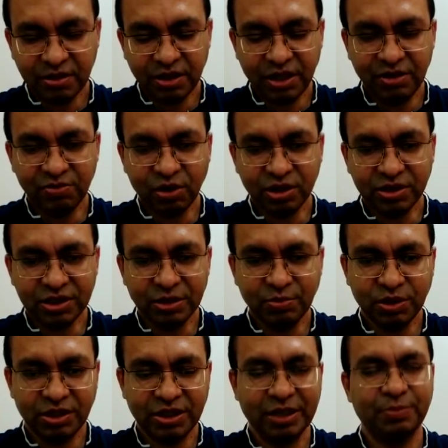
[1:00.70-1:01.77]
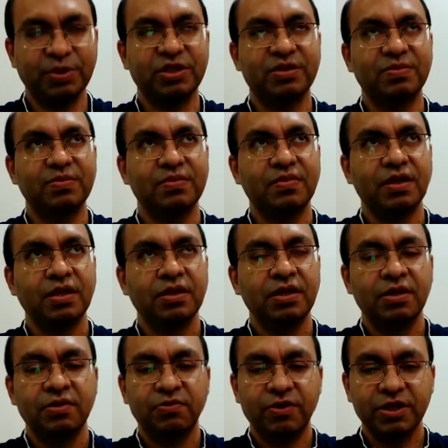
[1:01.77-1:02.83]
involves some steps.
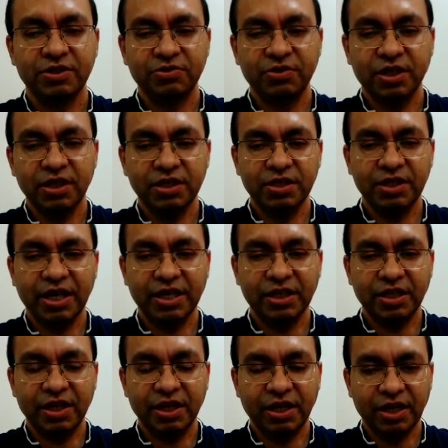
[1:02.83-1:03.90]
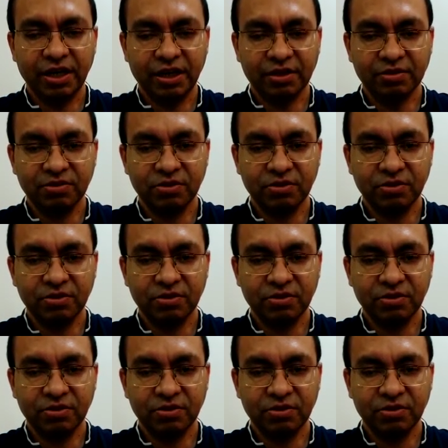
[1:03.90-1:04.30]
First one is gathering data.